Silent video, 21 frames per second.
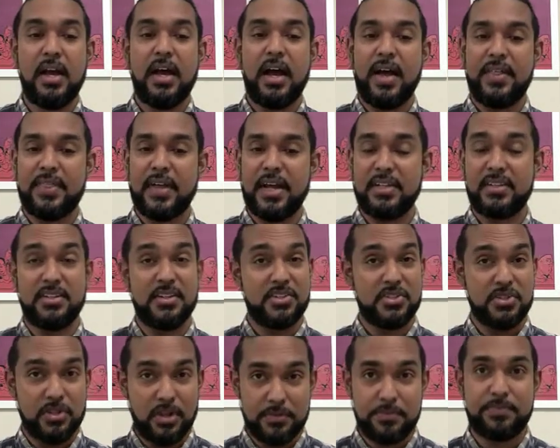And that does
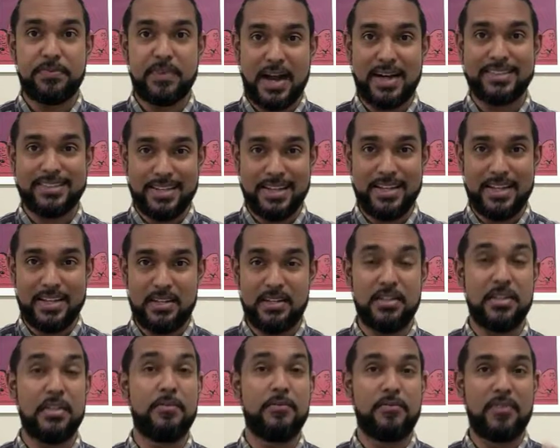not factor
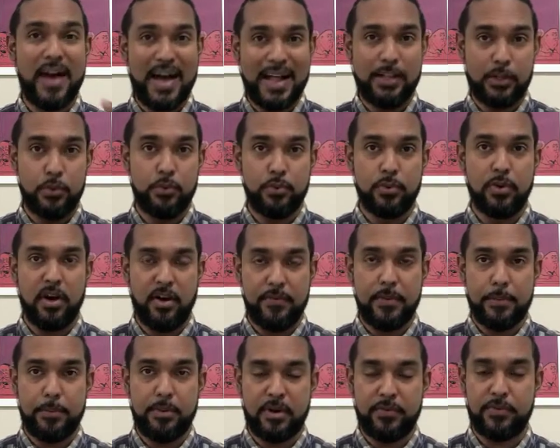into the value of
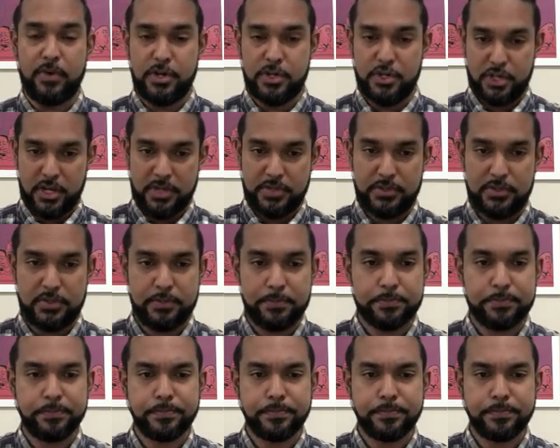the preference shares.